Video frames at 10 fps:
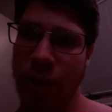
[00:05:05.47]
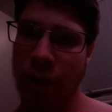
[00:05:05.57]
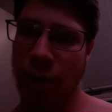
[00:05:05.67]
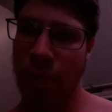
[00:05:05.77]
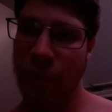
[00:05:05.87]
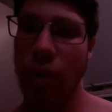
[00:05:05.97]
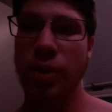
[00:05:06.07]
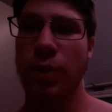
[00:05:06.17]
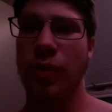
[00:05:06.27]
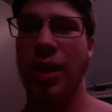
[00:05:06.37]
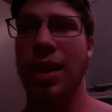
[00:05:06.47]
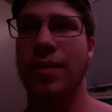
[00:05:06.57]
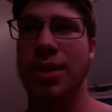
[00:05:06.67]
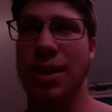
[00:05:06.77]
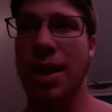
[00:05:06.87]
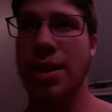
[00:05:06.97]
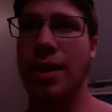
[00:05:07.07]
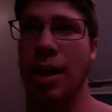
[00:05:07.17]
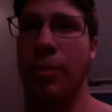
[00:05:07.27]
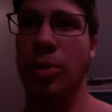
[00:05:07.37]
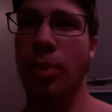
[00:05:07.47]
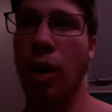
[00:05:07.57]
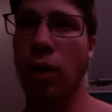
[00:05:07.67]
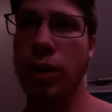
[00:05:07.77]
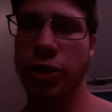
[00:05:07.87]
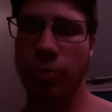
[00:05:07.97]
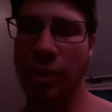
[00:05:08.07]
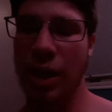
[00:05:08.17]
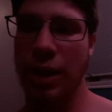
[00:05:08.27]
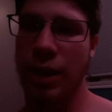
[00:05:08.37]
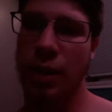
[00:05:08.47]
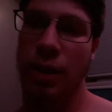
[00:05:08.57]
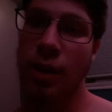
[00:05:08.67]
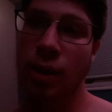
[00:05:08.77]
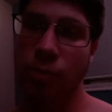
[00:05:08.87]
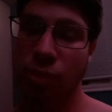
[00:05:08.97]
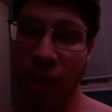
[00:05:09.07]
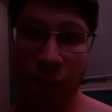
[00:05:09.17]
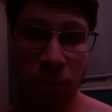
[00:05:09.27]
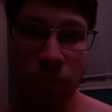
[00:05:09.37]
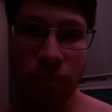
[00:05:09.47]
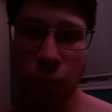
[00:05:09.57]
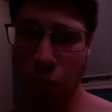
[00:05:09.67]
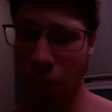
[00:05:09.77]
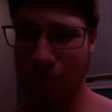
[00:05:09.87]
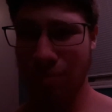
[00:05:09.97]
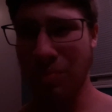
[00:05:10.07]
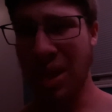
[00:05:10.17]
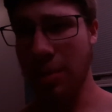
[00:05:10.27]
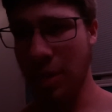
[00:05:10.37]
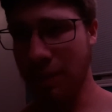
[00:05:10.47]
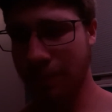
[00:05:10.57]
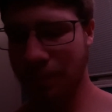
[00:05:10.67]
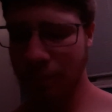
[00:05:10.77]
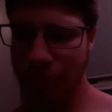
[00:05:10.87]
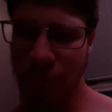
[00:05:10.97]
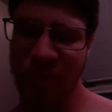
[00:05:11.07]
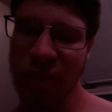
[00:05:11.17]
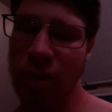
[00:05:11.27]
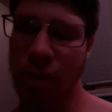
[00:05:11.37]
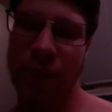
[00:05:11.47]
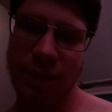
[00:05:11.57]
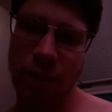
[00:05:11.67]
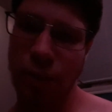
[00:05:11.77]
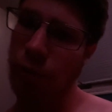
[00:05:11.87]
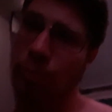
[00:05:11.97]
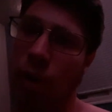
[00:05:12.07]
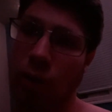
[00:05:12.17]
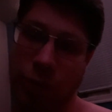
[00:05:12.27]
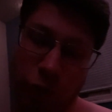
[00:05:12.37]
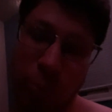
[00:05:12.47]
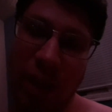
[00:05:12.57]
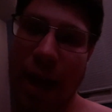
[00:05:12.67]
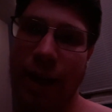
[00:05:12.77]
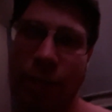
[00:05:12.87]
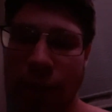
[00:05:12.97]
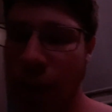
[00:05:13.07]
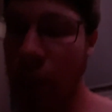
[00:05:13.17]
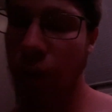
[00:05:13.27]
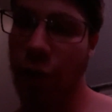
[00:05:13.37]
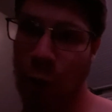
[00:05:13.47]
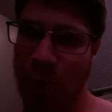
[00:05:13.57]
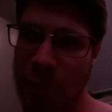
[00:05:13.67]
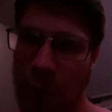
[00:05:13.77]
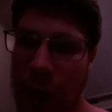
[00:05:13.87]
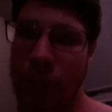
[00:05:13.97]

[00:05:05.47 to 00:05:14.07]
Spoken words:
I've decided that I'm going to polish my plenum, or maybe. It's either going polished or black, no in between.